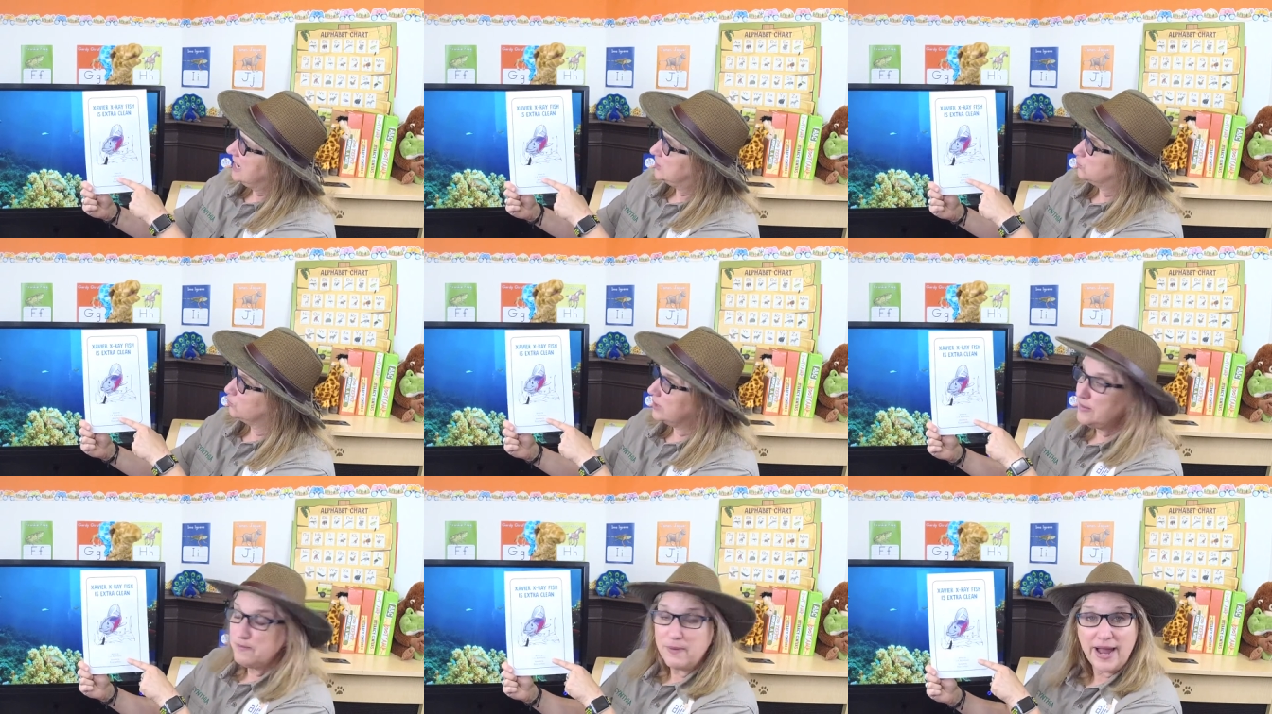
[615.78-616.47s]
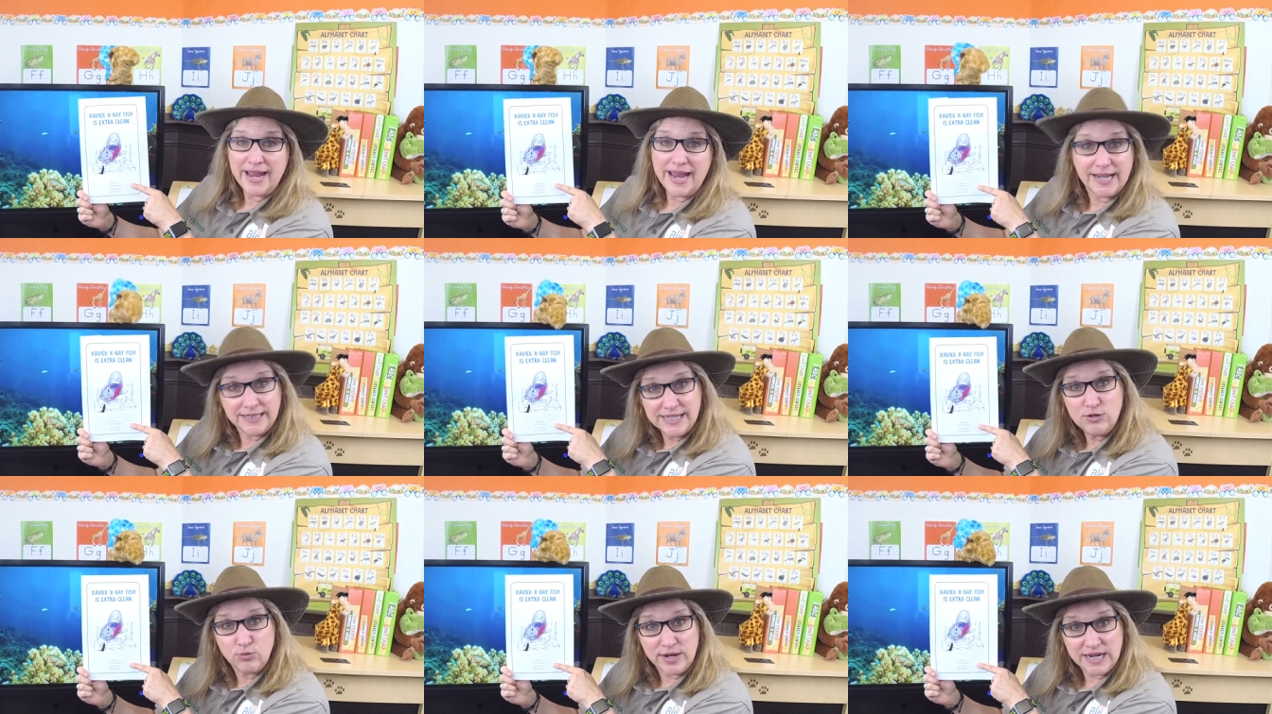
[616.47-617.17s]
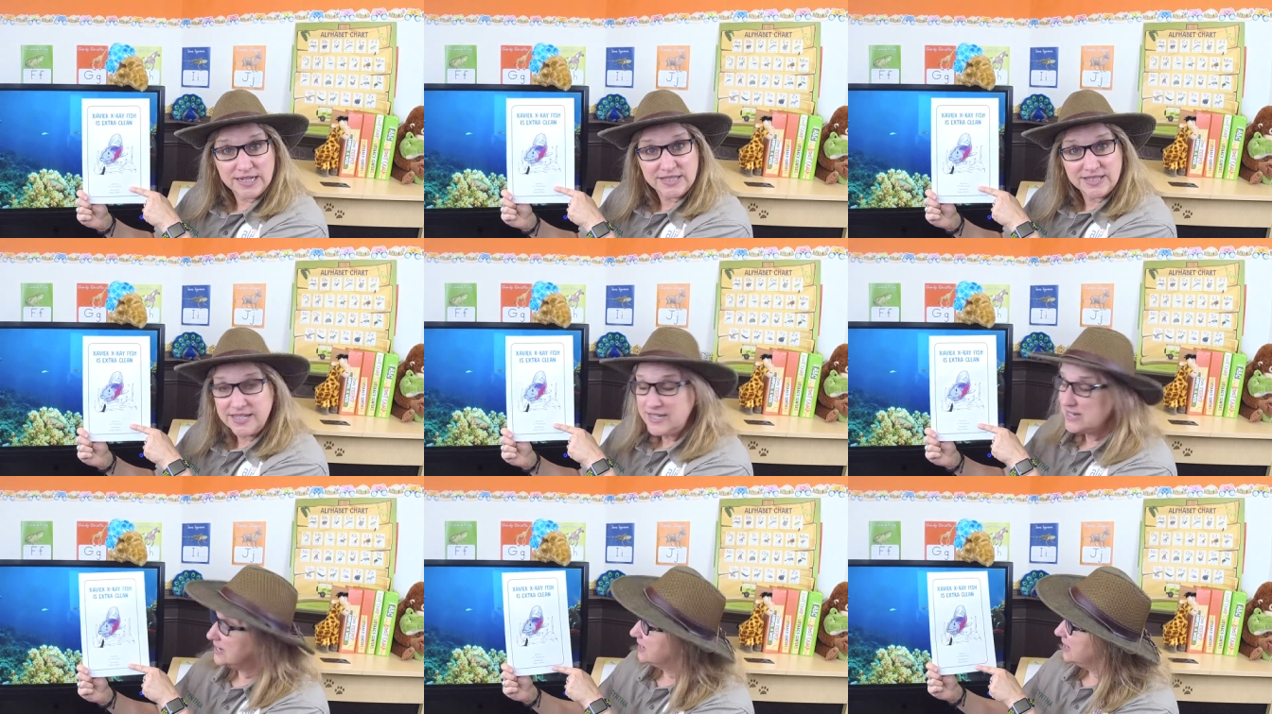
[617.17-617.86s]
And it's hmm. written by L.A.
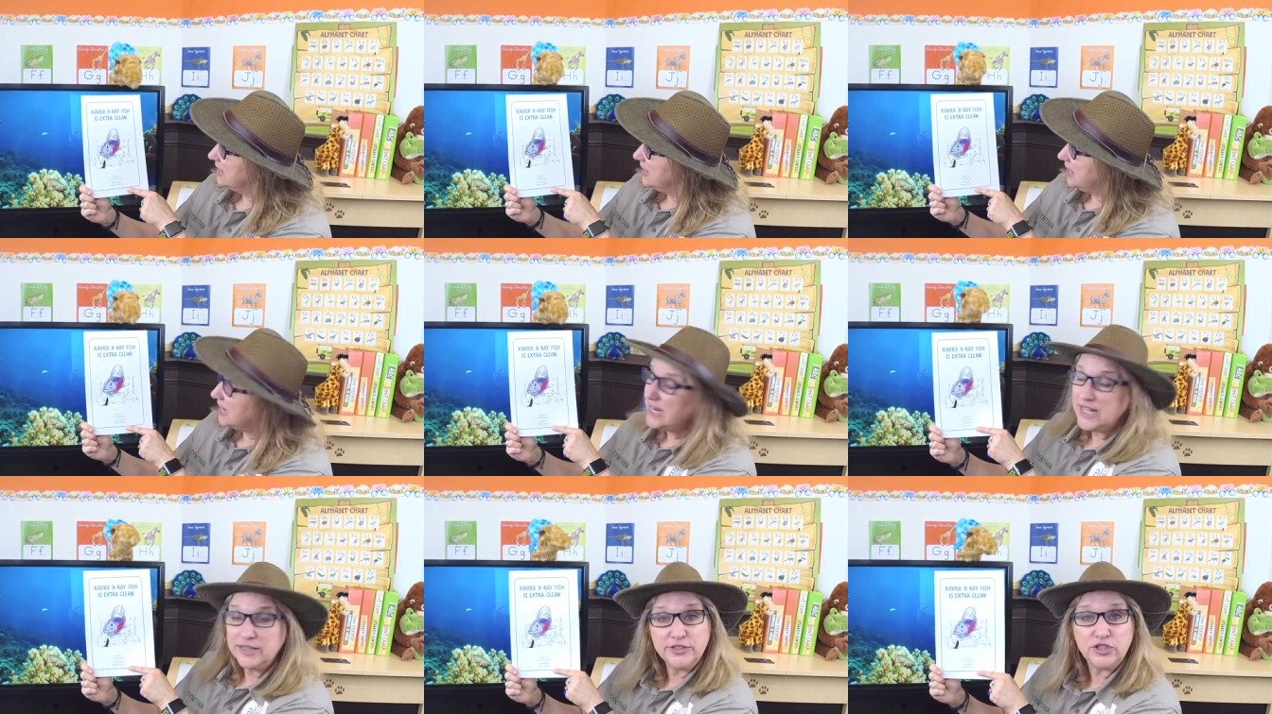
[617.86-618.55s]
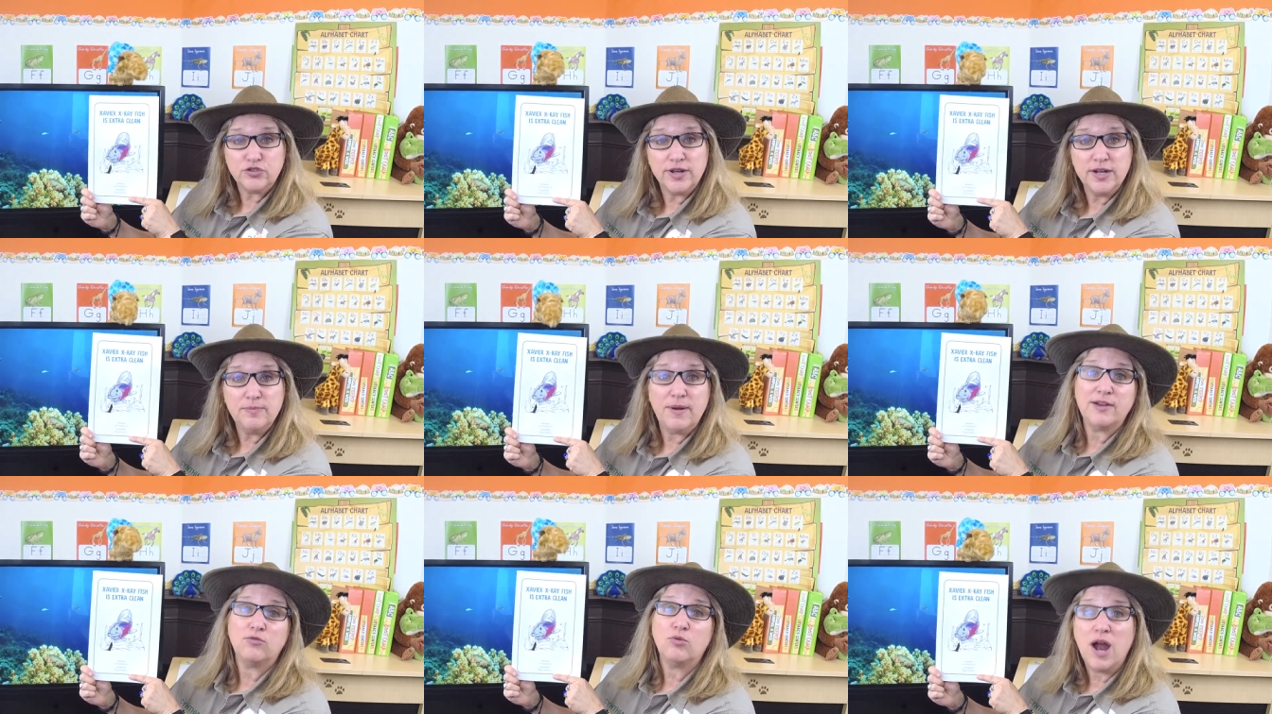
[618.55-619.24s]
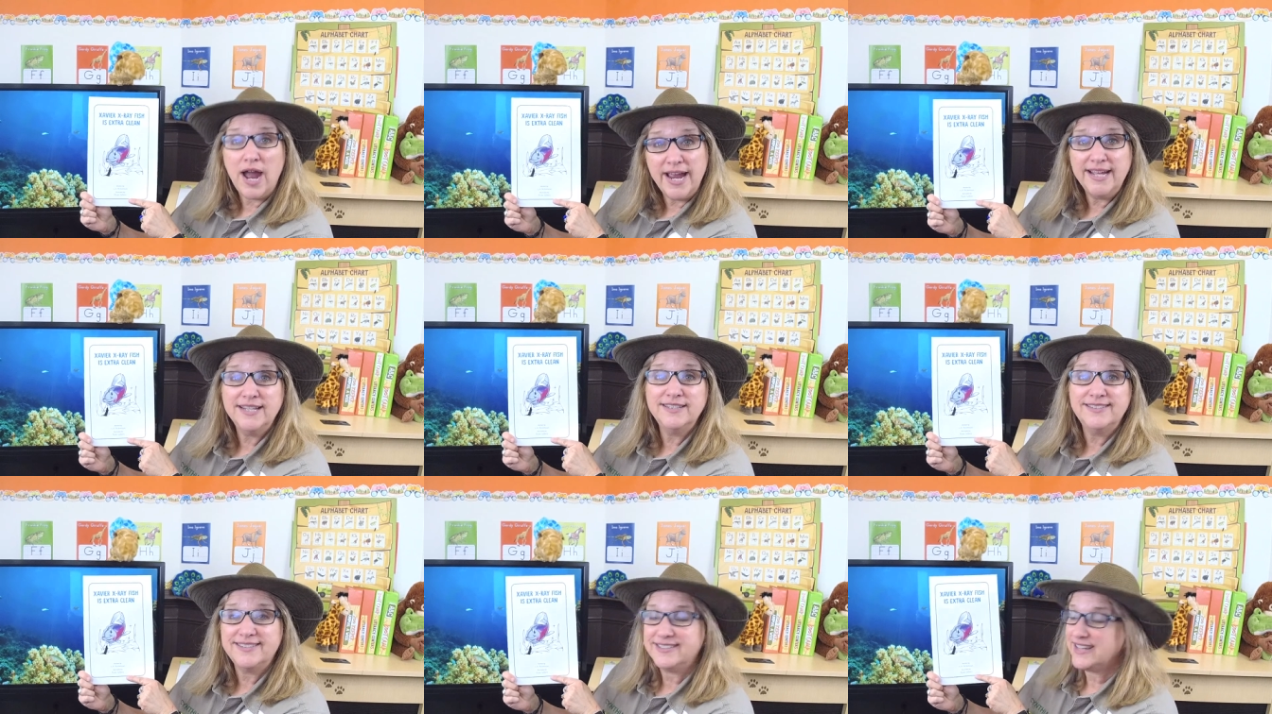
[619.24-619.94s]
Ricketson and illustrated by
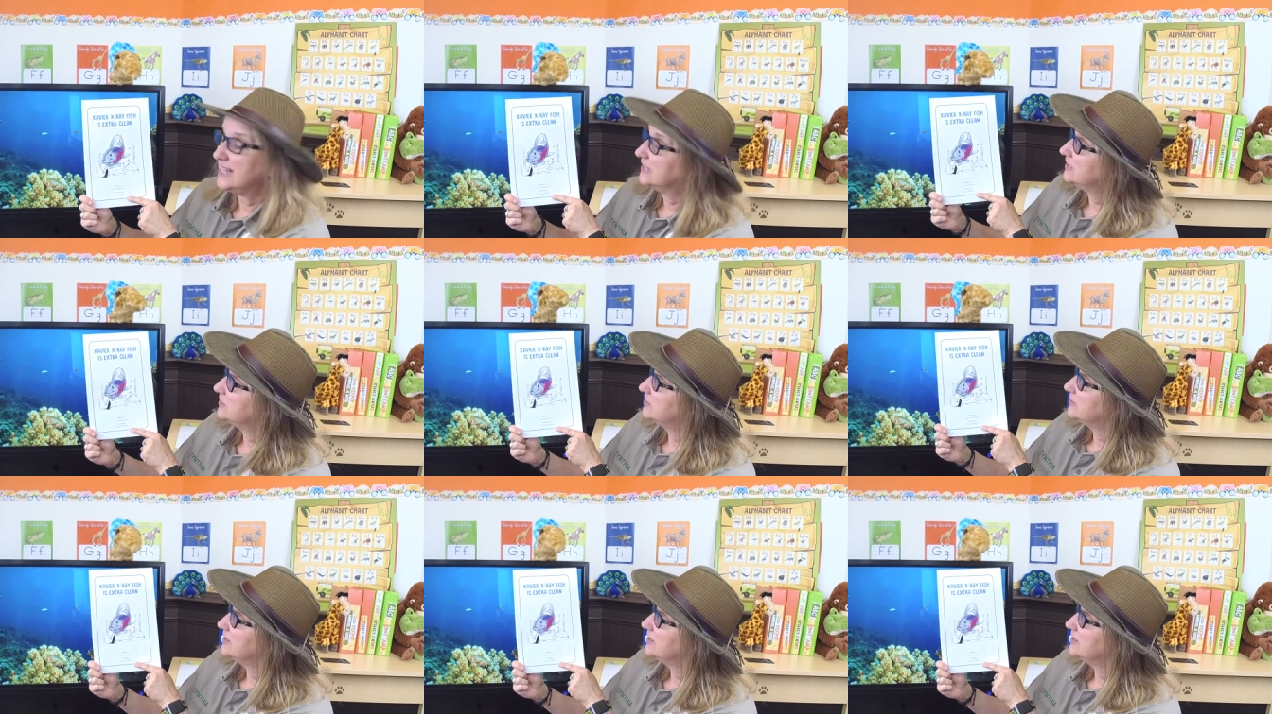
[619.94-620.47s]
Ryan Sellers.